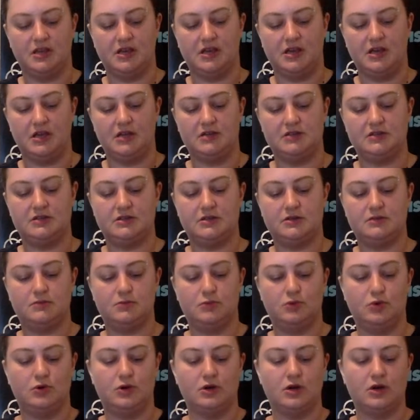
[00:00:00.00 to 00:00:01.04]
end,
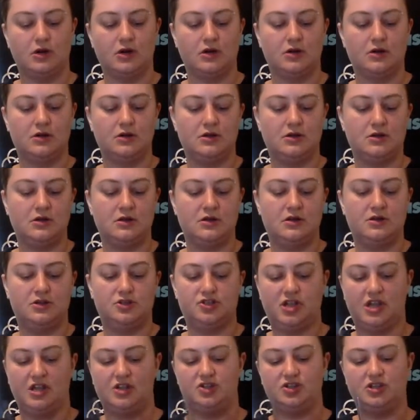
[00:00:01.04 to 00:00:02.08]
more
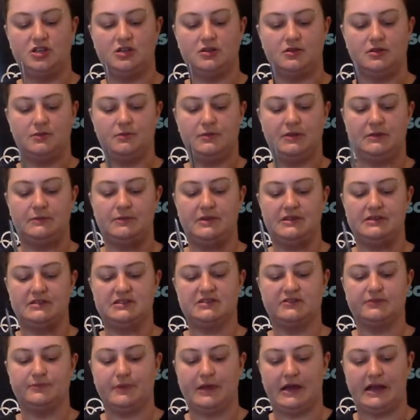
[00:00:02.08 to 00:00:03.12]
changing the big pieces
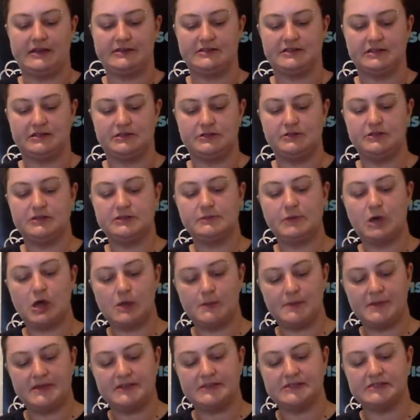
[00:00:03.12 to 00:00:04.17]
of plastic to the small
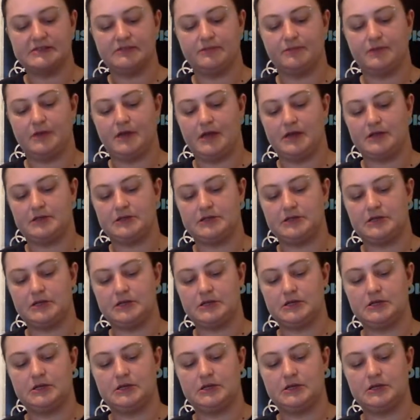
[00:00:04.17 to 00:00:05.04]
pieces of plastic.